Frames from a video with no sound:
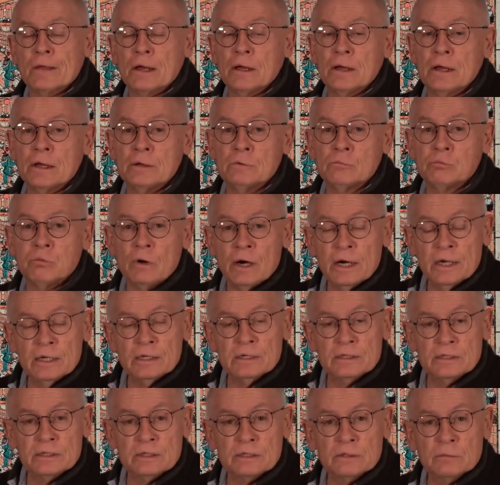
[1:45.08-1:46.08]
And why
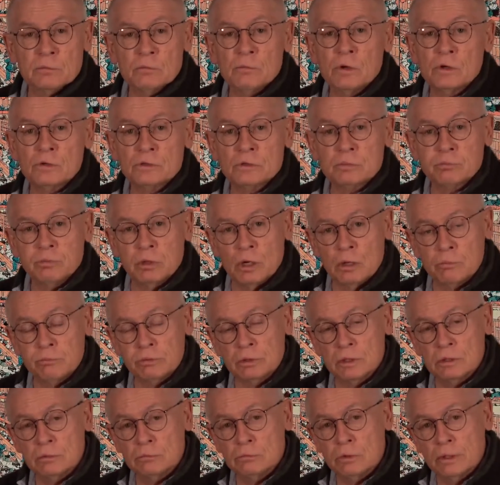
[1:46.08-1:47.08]
is it the most
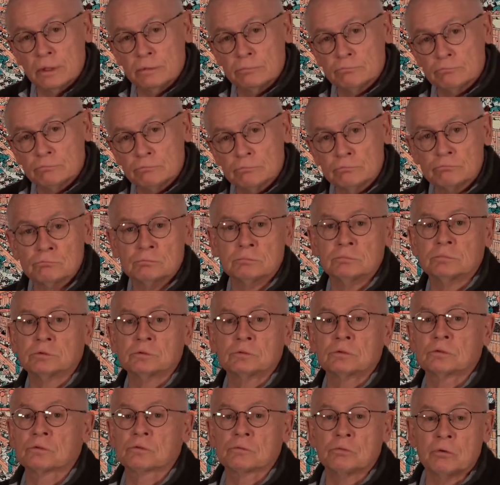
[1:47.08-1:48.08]
popular one?
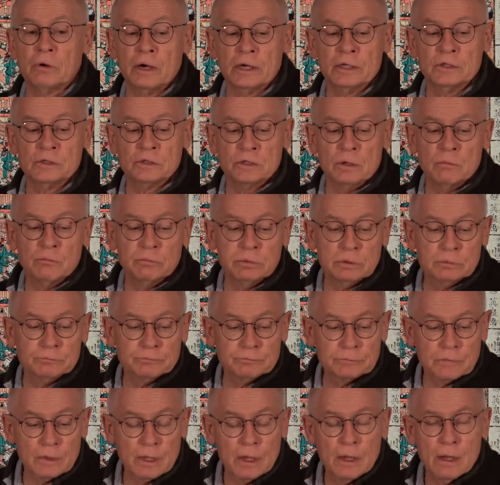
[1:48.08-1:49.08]
It's quite simple,
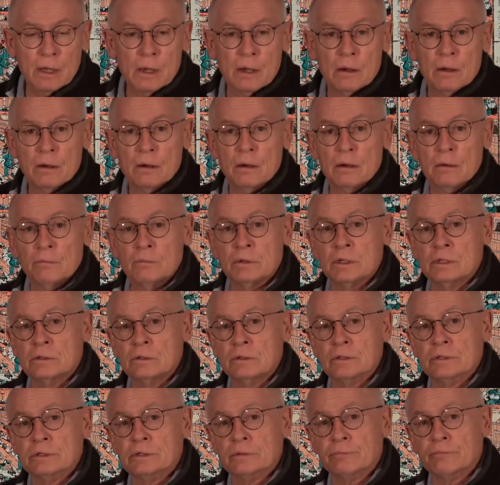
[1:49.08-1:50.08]

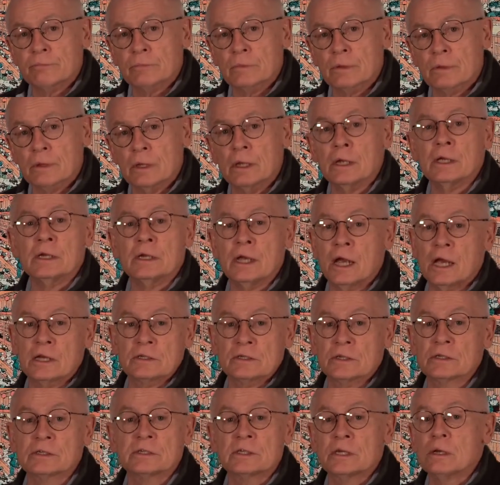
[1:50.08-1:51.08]
because it
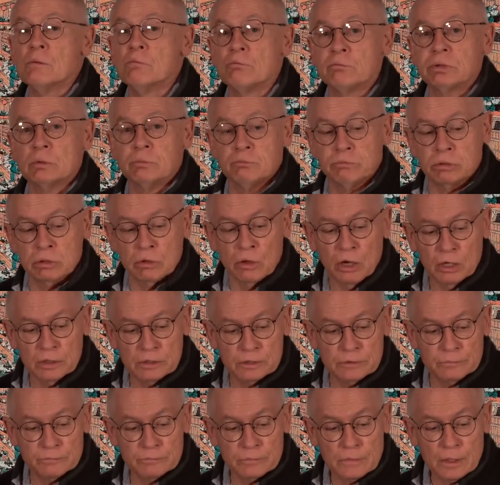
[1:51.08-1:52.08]
has a simple
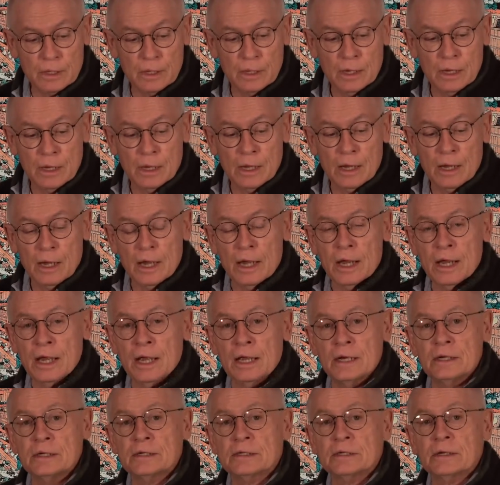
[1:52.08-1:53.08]
plot
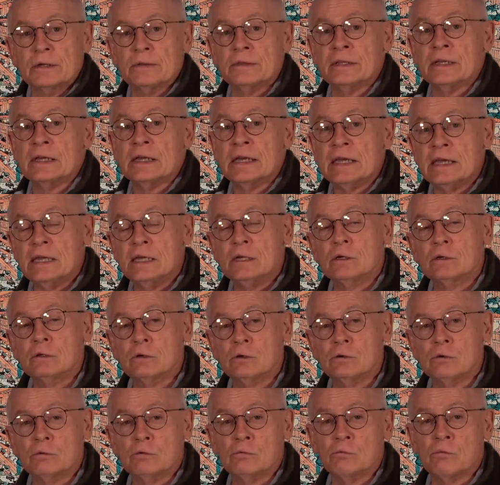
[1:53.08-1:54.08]
and the
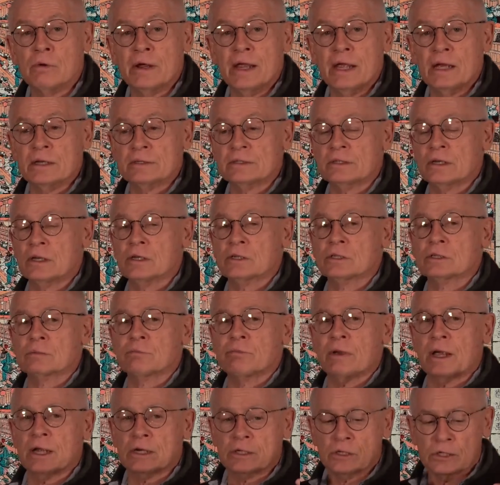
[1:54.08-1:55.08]
hero wears a
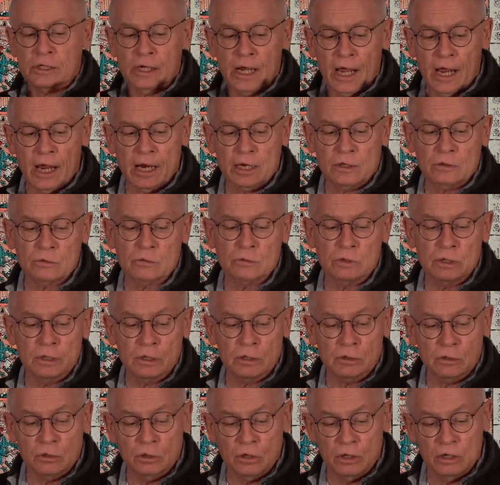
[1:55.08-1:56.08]
spectacular
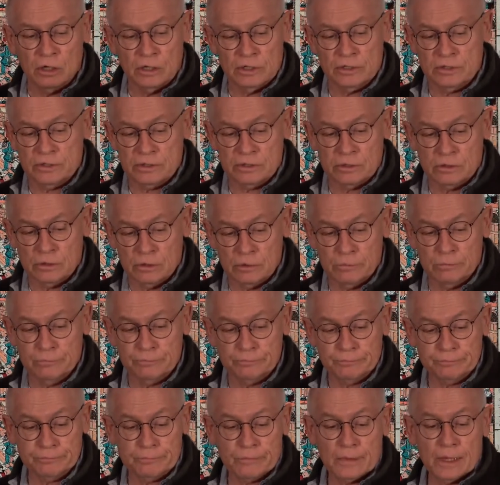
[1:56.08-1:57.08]
costume.
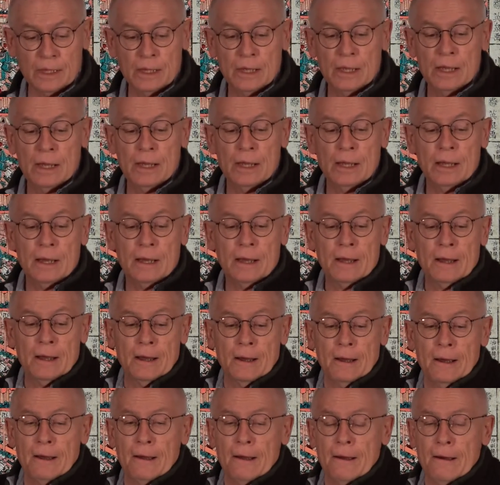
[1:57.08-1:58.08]

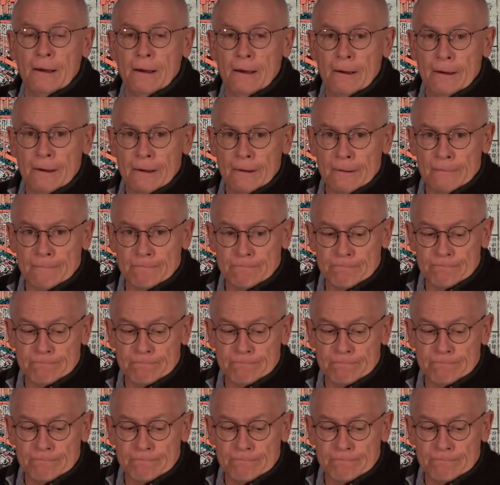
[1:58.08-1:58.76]
Let